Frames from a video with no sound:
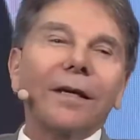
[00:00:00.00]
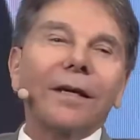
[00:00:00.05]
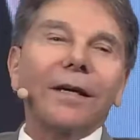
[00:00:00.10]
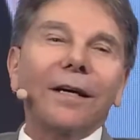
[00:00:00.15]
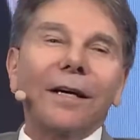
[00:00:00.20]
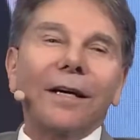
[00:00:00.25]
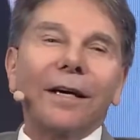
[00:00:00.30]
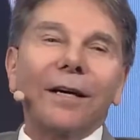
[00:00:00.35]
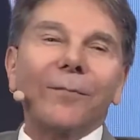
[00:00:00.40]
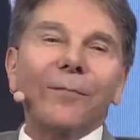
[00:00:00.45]

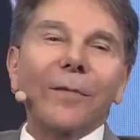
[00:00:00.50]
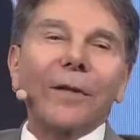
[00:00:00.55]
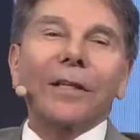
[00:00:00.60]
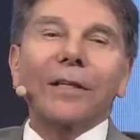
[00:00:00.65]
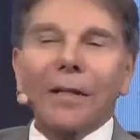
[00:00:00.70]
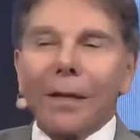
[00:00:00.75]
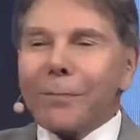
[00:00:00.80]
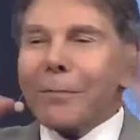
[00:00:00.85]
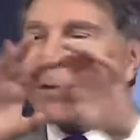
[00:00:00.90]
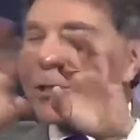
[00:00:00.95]
uh,
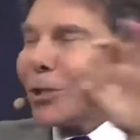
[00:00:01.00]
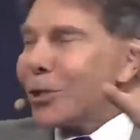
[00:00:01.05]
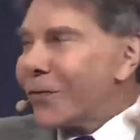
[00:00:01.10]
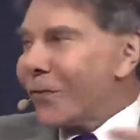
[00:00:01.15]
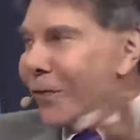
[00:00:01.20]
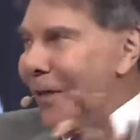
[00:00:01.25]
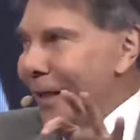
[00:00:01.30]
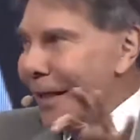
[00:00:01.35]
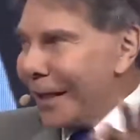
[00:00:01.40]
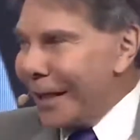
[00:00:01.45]
let me
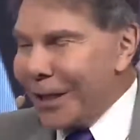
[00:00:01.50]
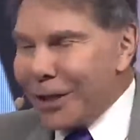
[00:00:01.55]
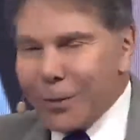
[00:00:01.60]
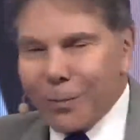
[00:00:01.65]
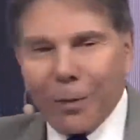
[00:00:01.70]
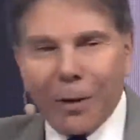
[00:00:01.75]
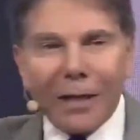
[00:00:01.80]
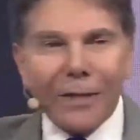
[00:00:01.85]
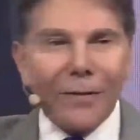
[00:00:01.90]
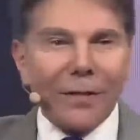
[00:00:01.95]
just
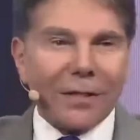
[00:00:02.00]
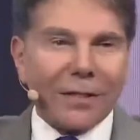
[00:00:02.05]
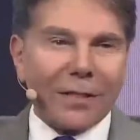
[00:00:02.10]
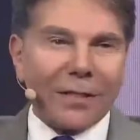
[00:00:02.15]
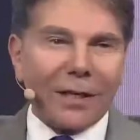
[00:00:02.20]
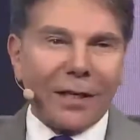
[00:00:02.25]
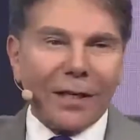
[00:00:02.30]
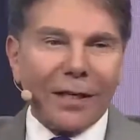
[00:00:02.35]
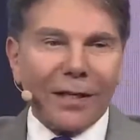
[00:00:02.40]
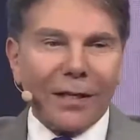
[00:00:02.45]
explain the
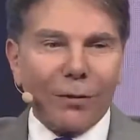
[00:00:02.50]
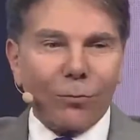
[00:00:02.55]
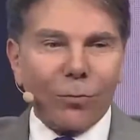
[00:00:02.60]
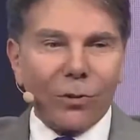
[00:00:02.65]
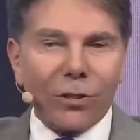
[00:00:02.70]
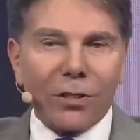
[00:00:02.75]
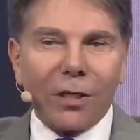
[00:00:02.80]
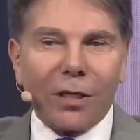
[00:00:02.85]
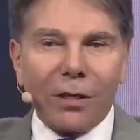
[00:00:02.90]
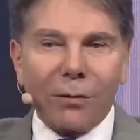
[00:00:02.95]
study that
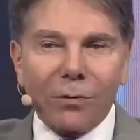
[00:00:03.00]
was done.